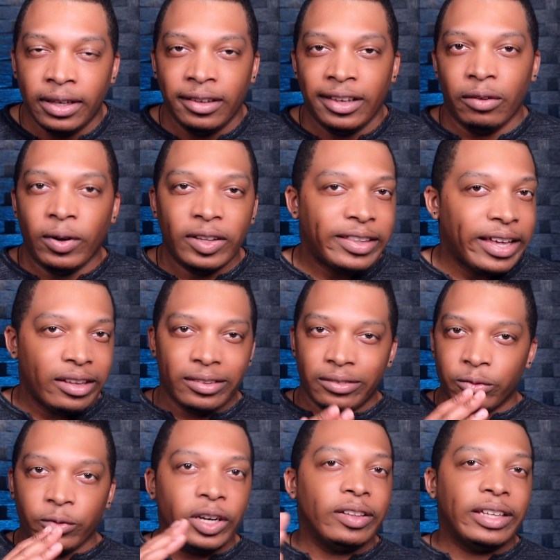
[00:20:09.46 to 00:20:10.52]
And what that
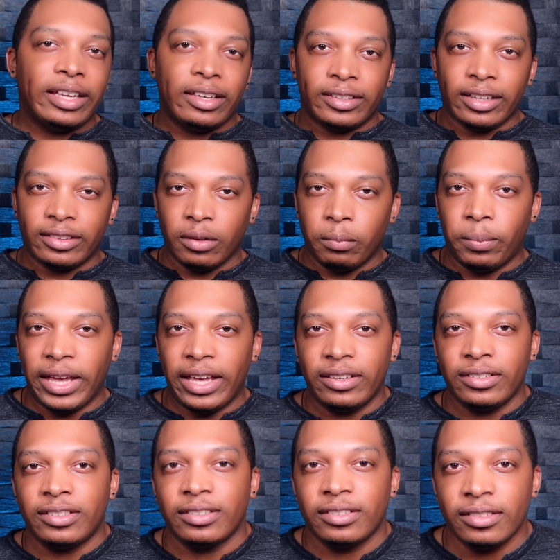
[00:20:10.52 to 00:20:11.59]
really is at the base,